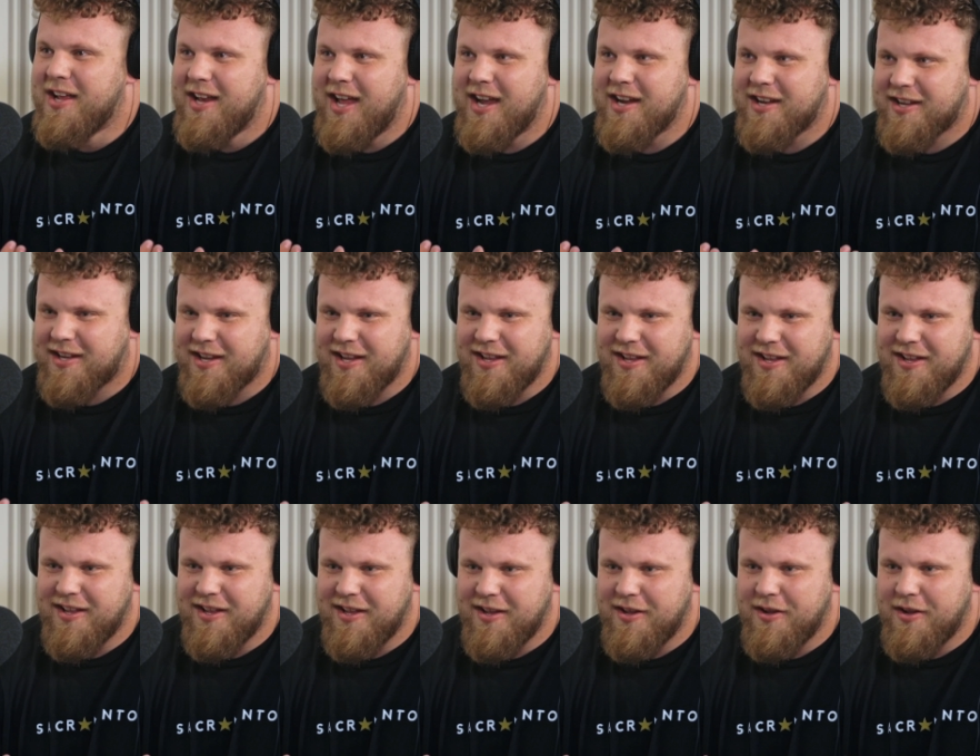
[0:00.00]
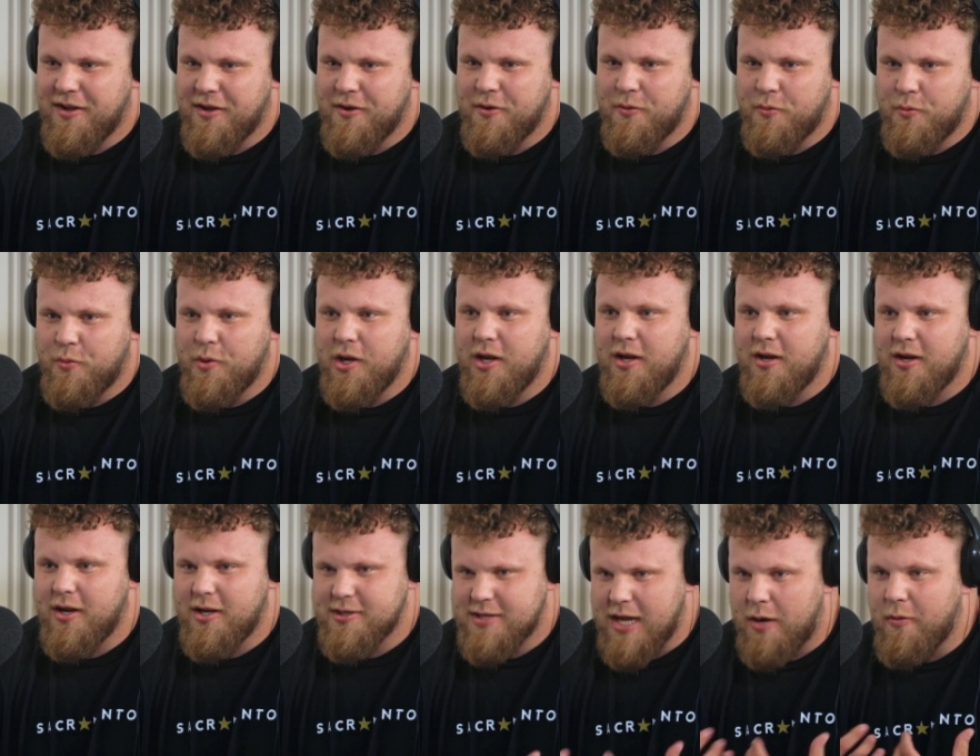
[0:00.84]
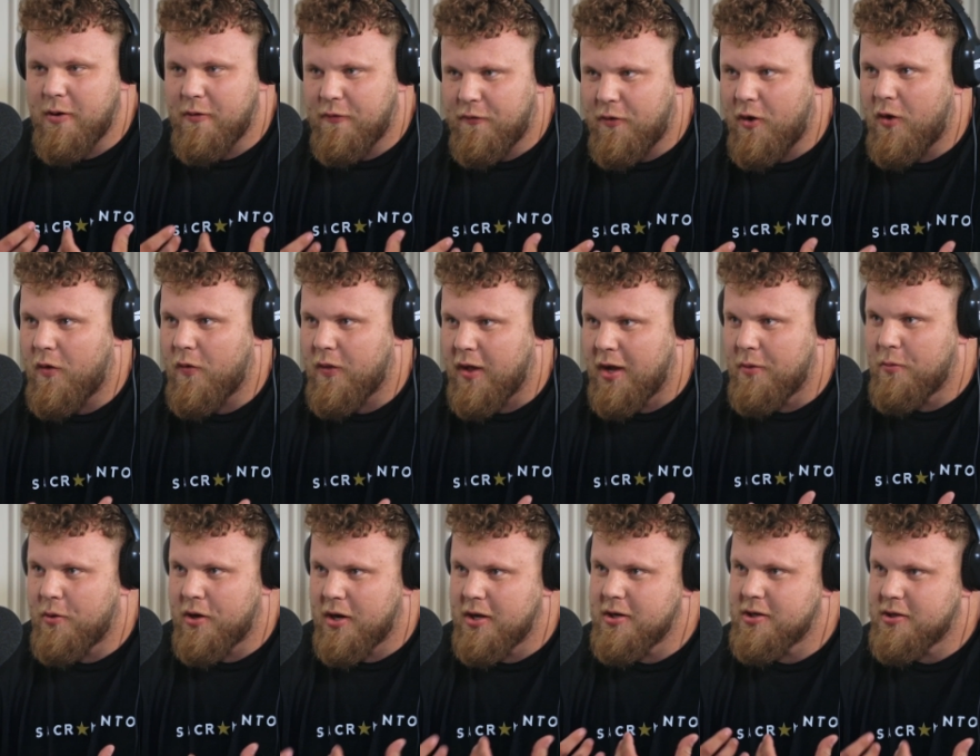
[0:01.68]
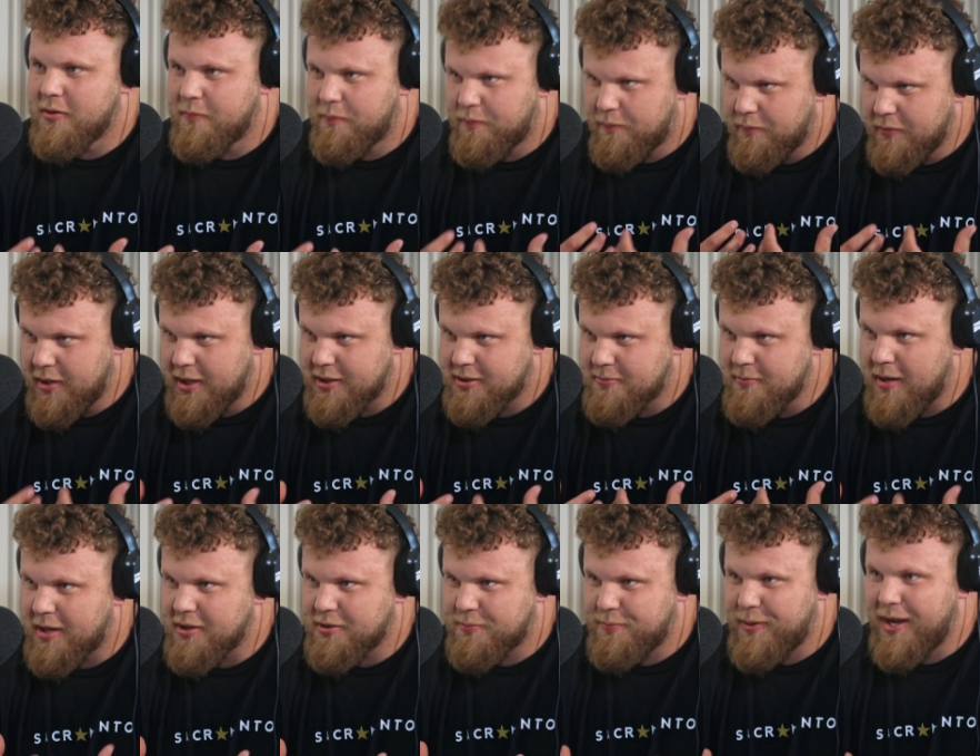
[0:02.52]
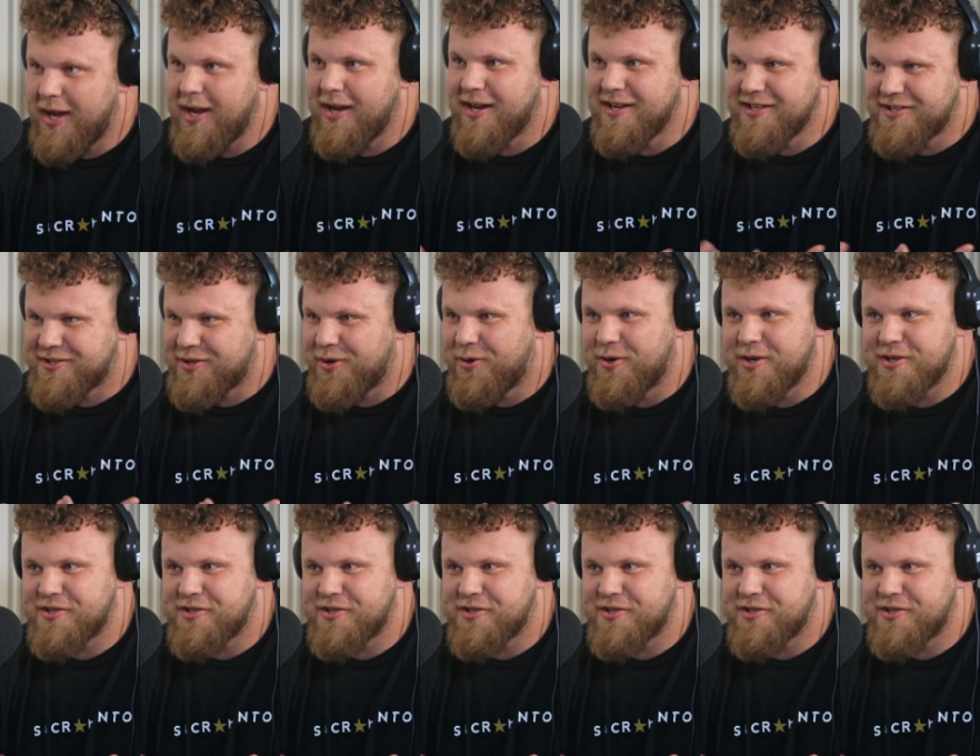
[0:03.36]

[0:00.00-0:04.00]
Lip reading: Like it's our fault that we're in this much pain and sore.